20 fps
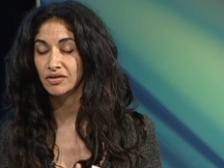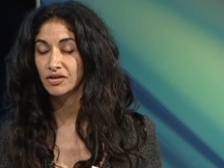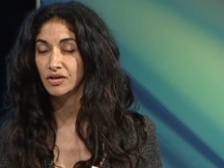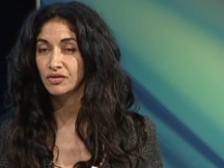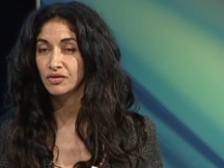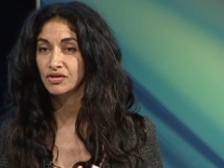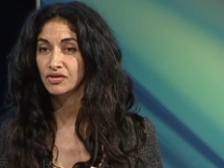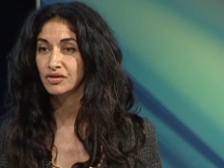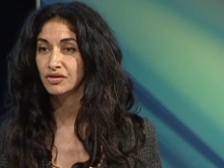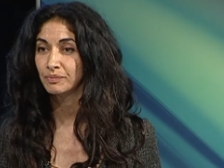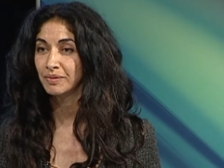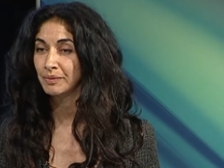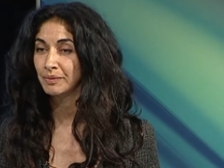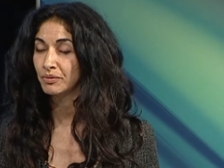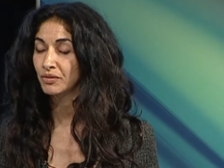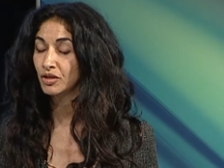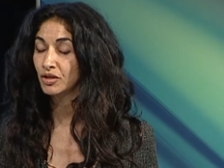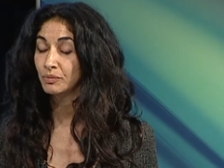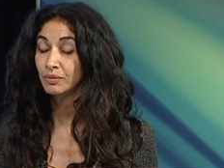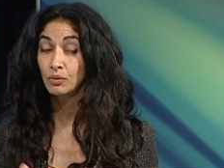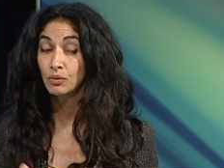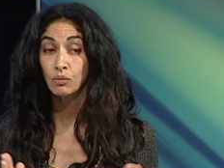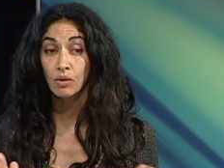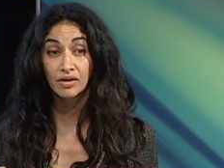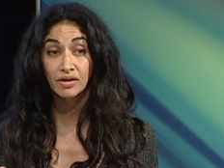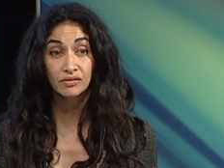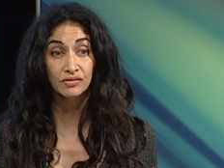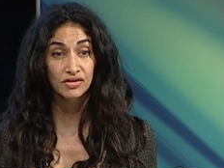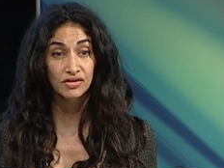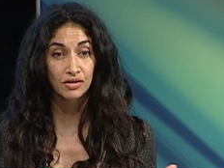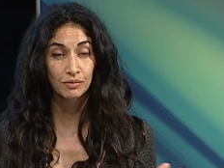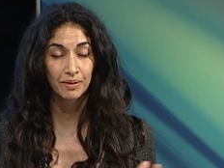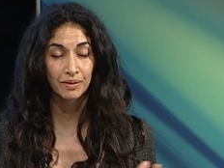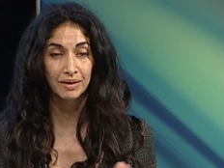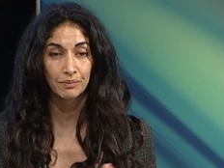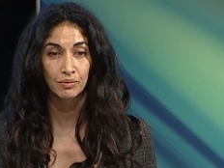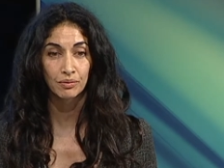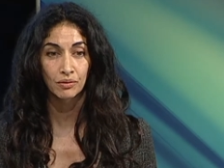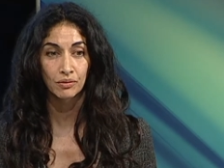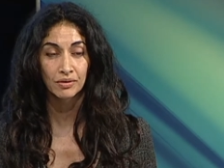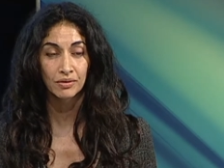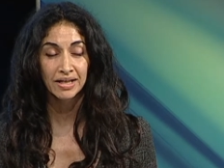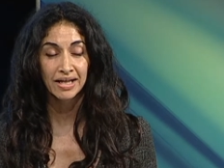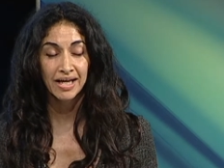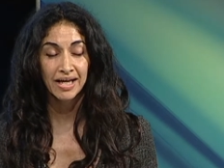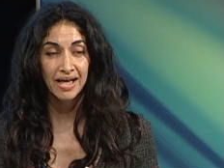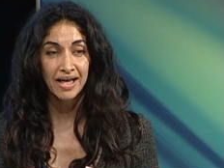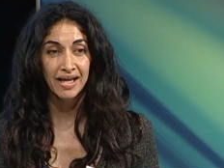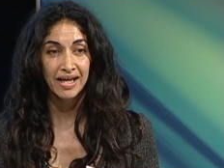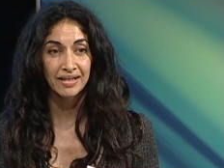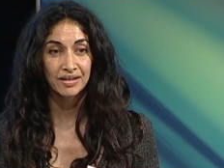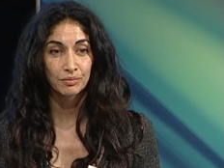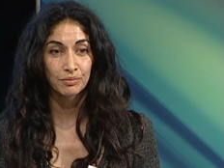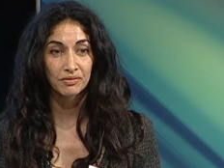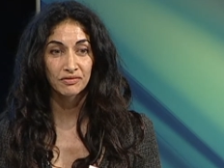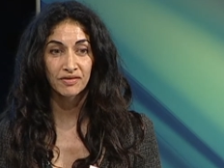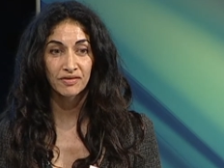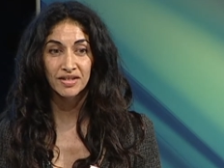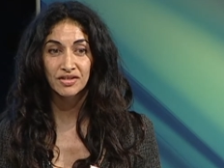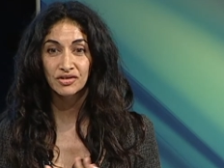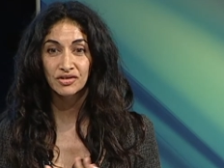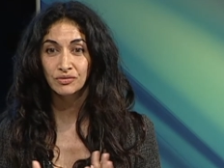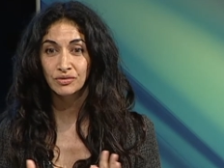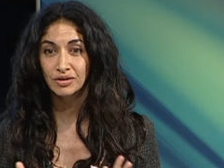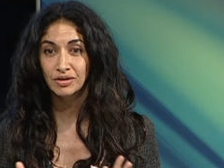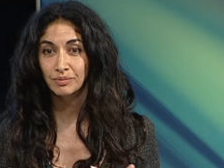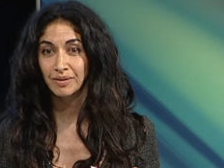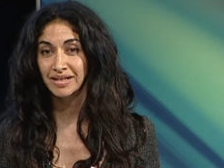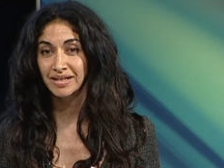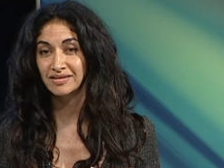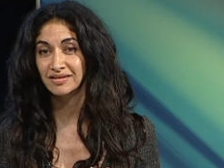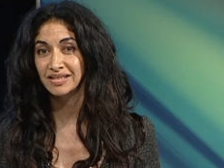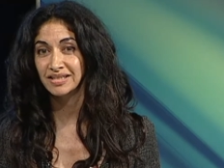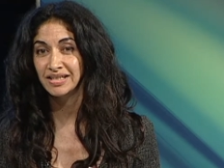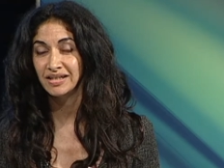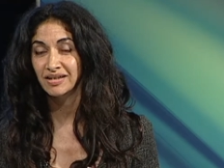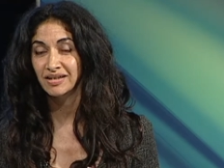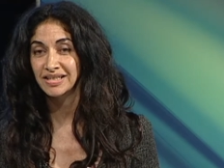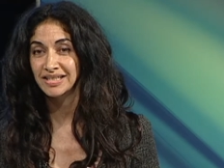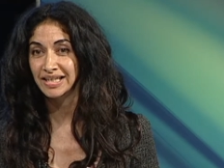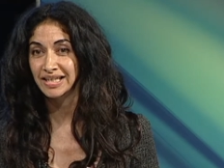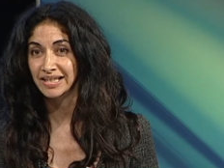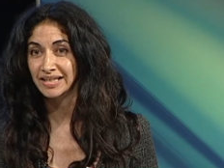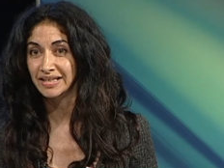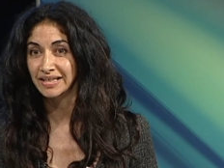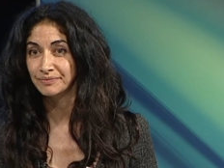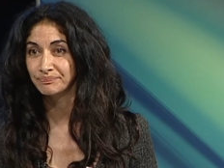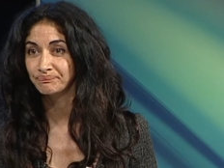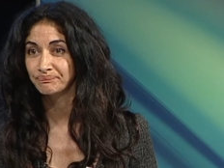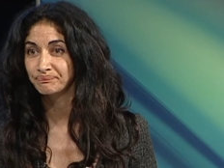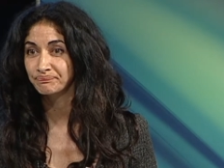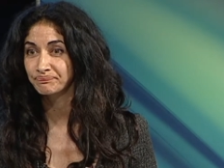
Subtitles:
those sort of people. It could be 1 or 2 people in a professional capacity, ideally.